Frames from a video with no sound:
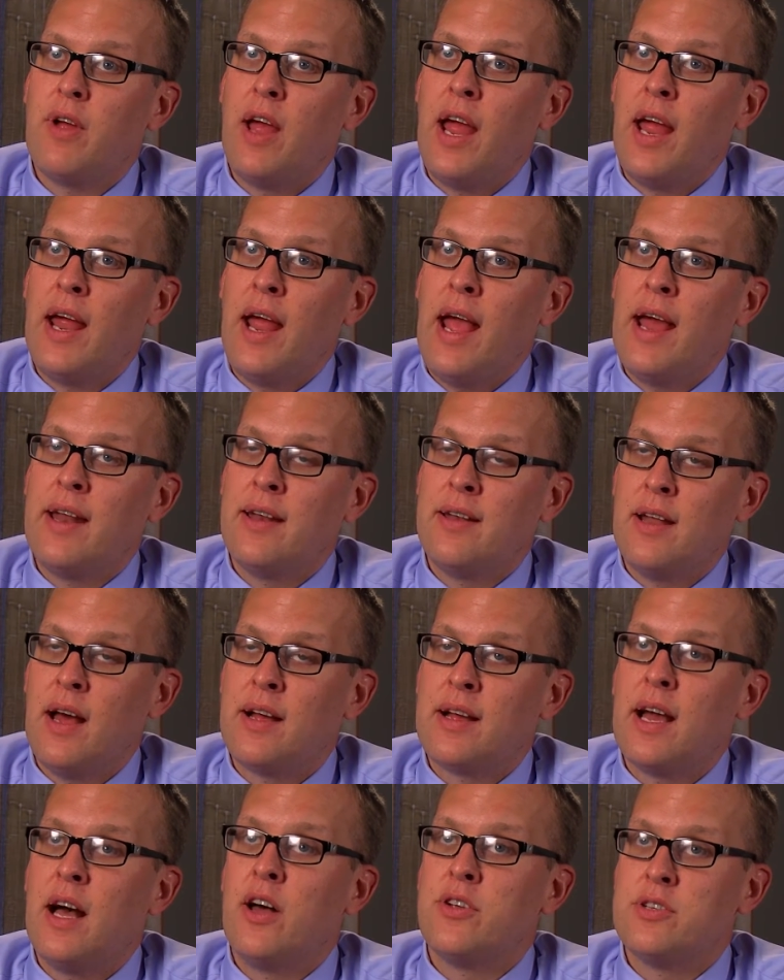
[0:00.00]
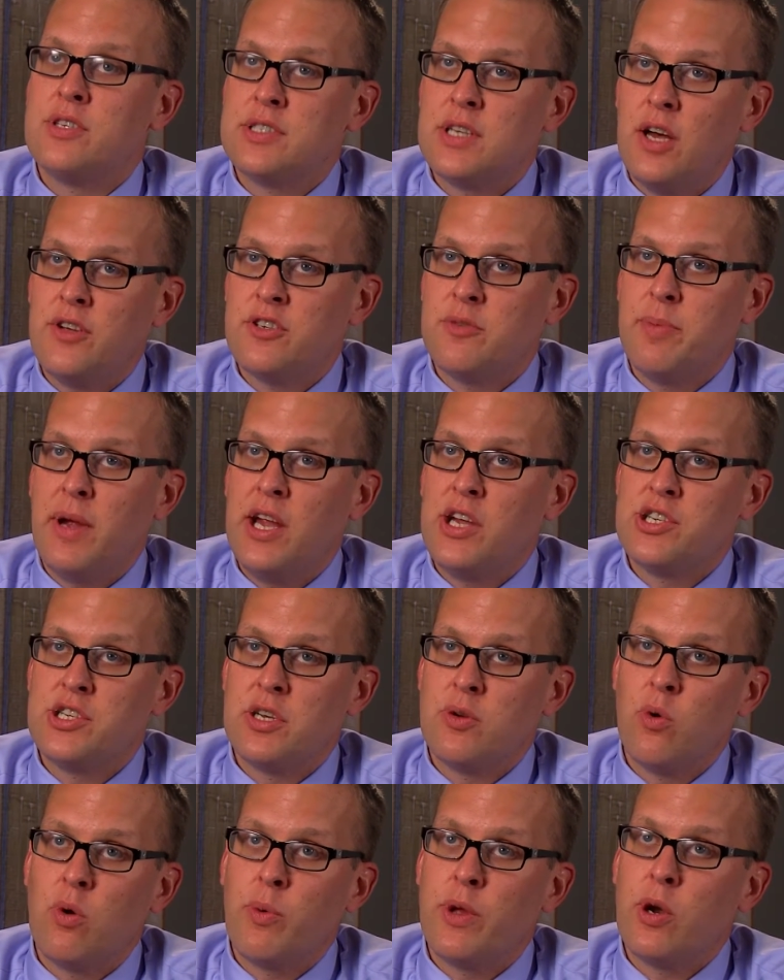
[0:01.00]
an oncologist tells a
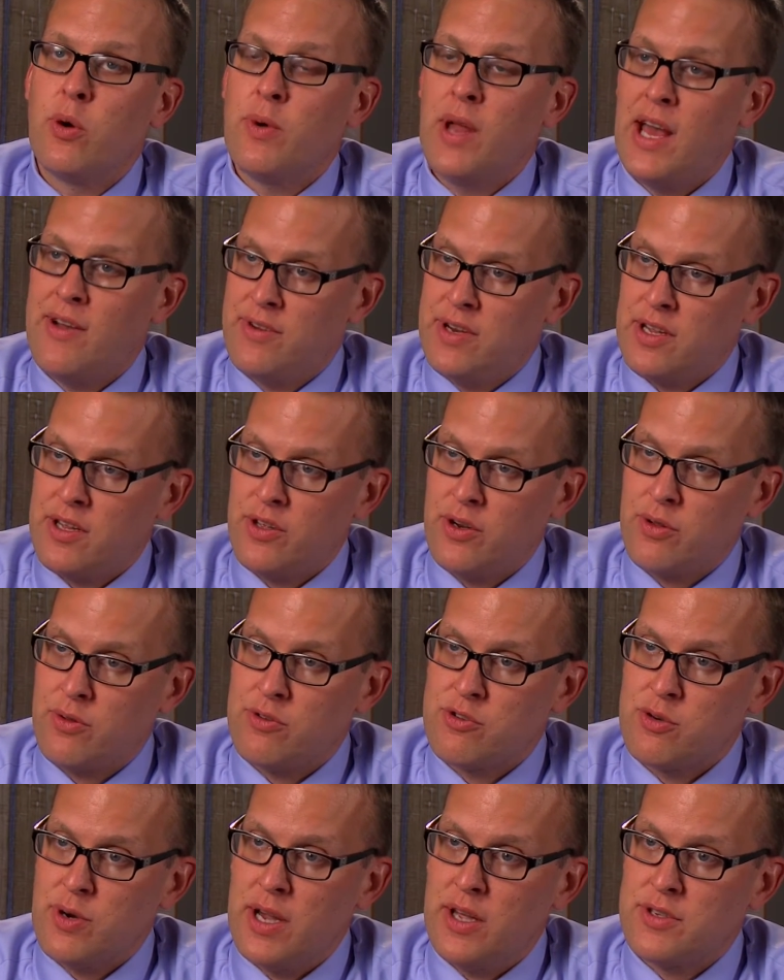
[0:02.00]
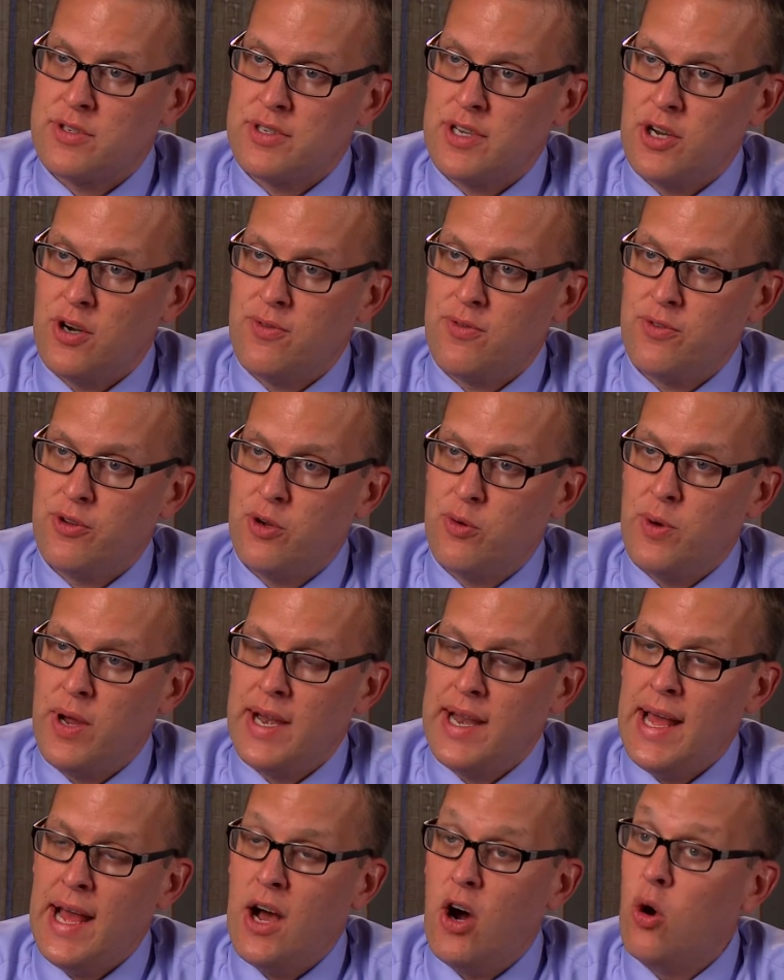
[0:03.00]
patient, well, we don't have any clinical trials here for you
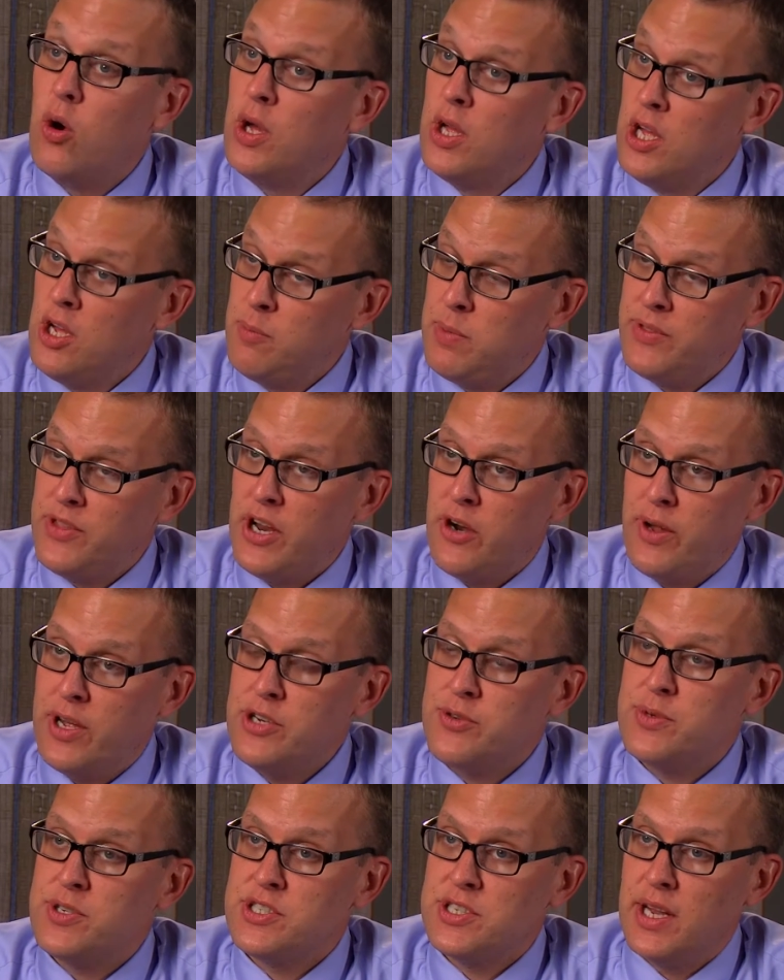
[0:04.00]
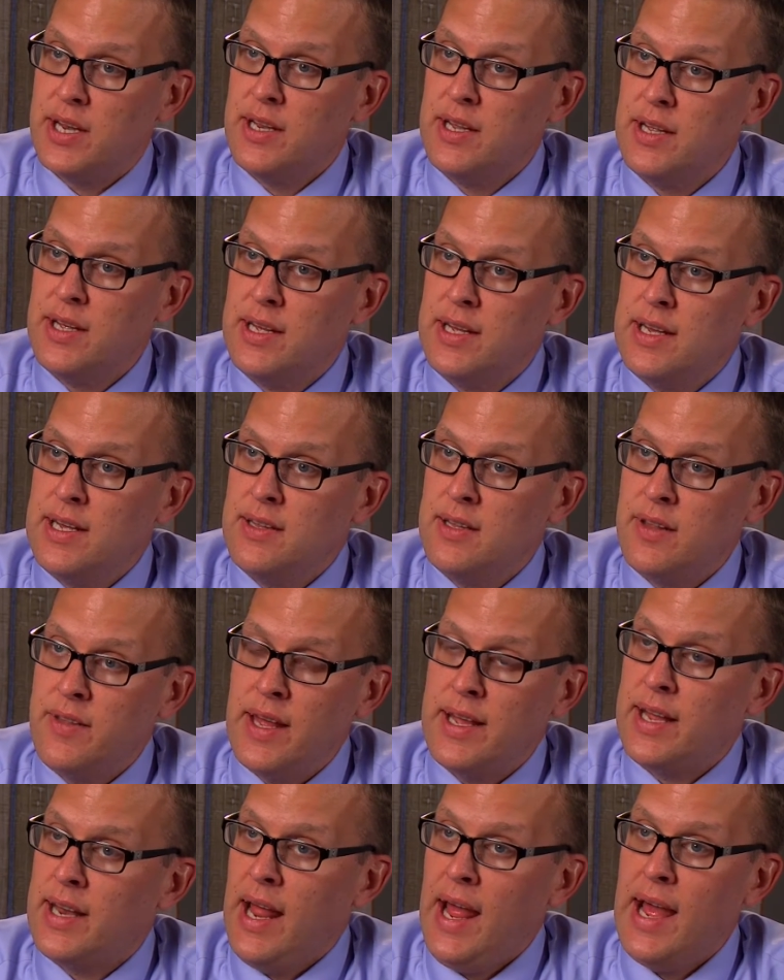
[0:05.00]
right now, but they're interested, then
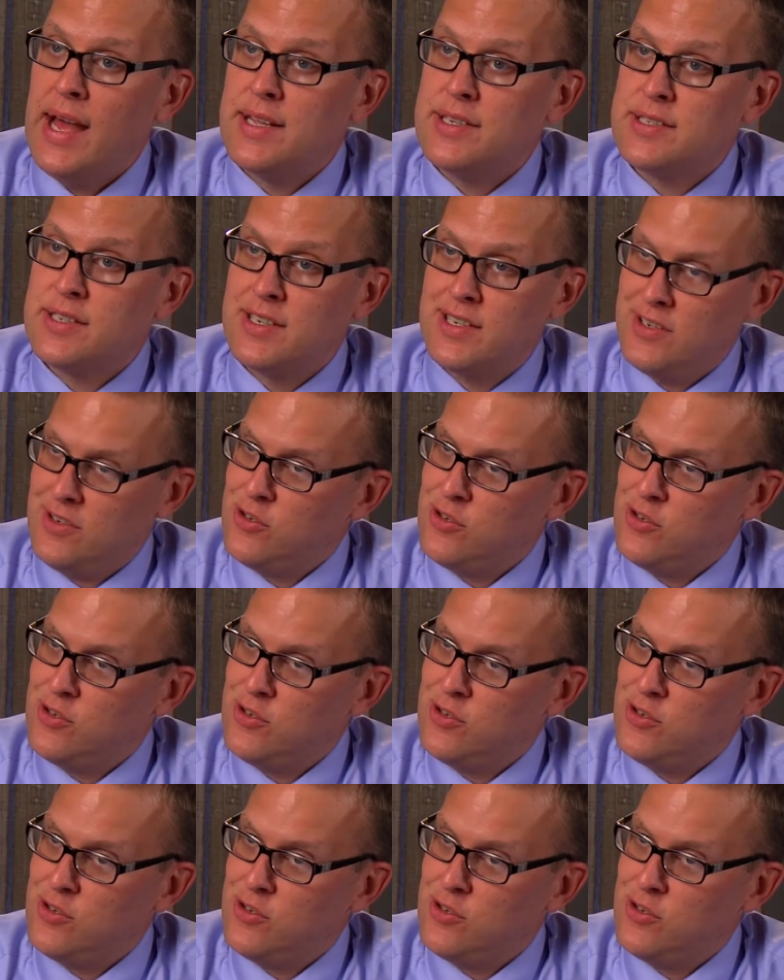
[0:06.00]
they can ask,